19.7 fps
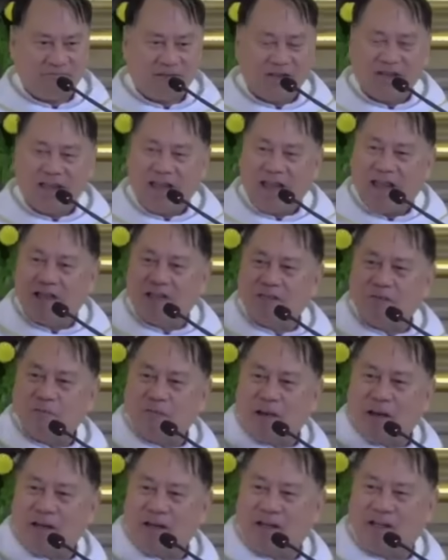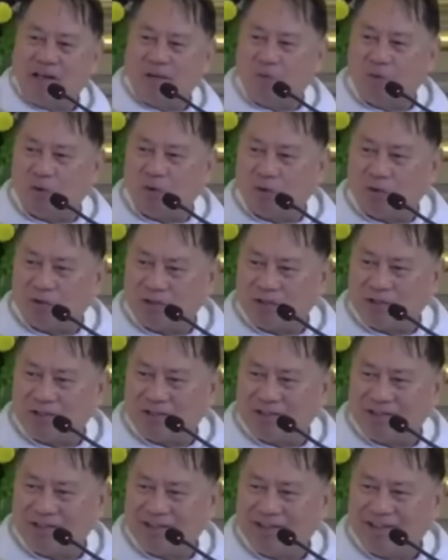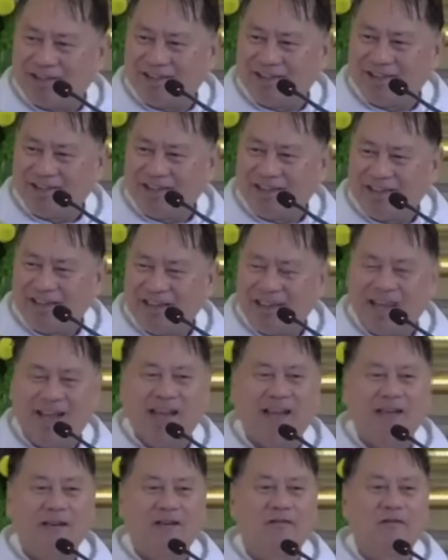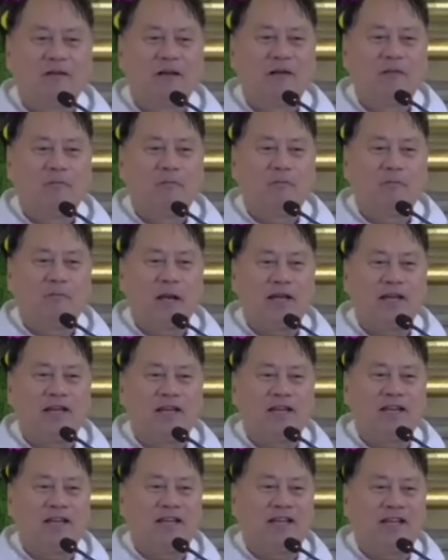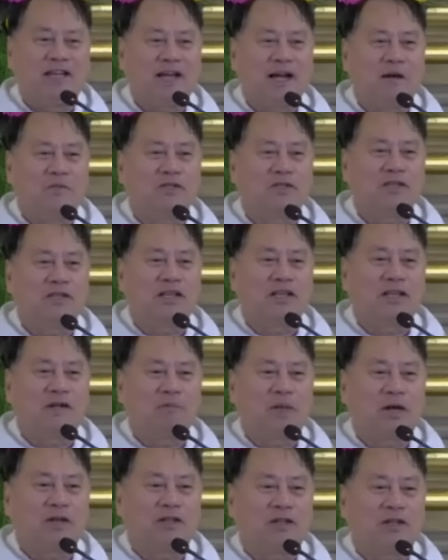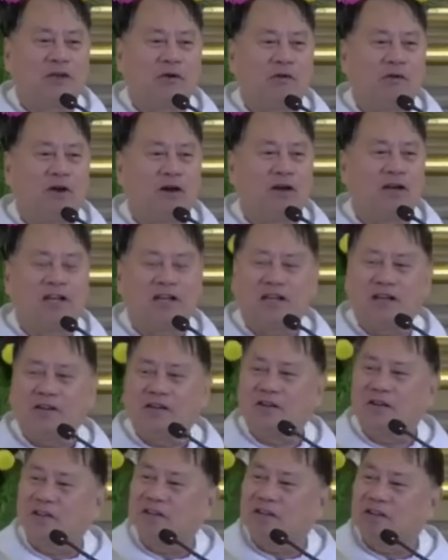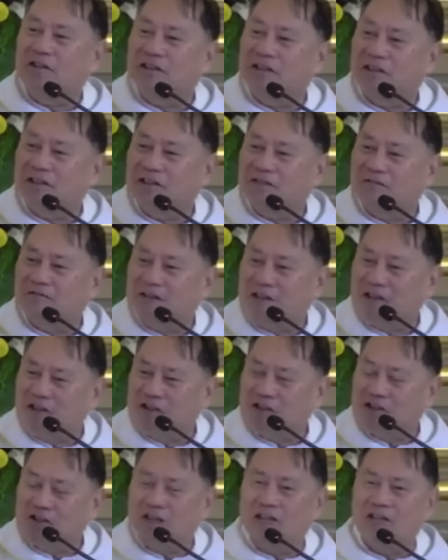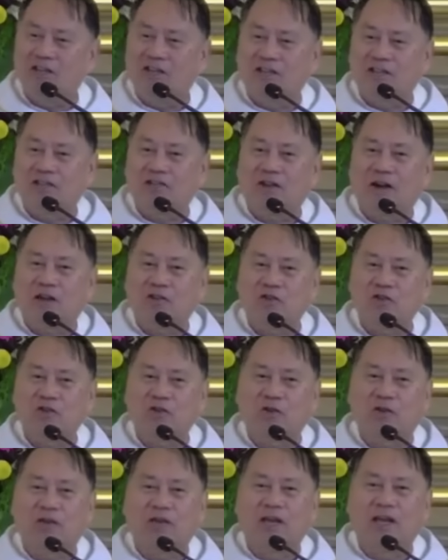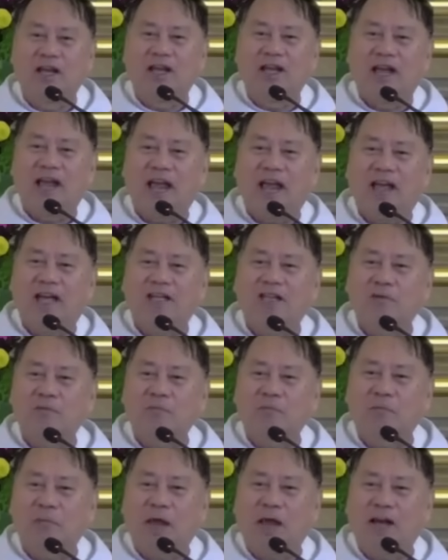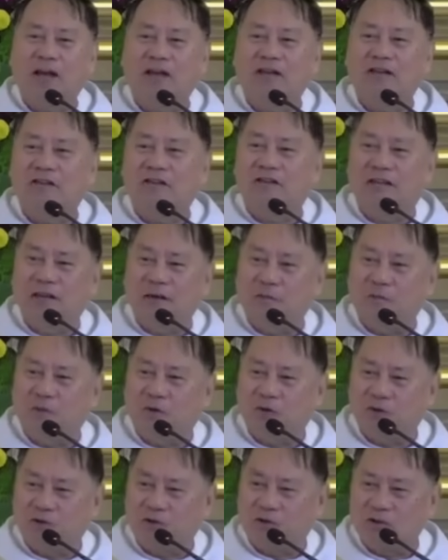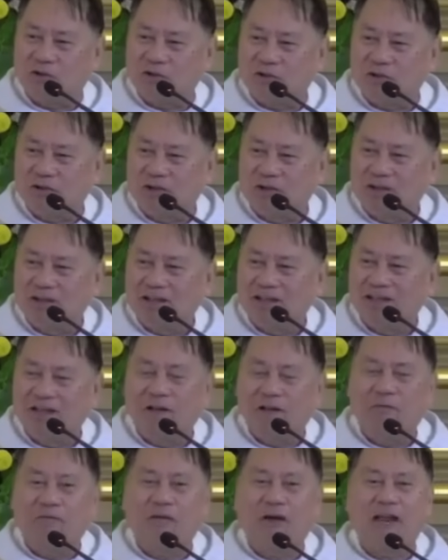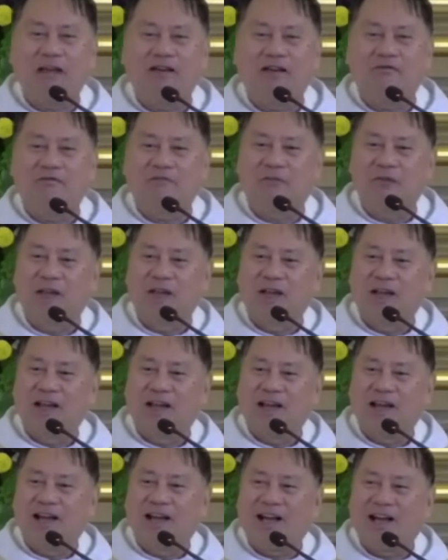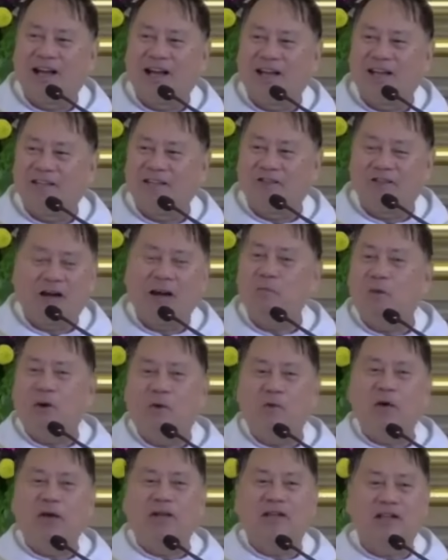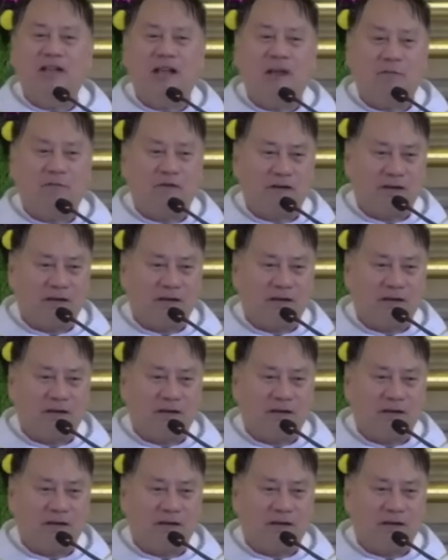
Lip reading: expel demons. And Benedict comes in particularly in the third instruction, expel demons, drive away the devil.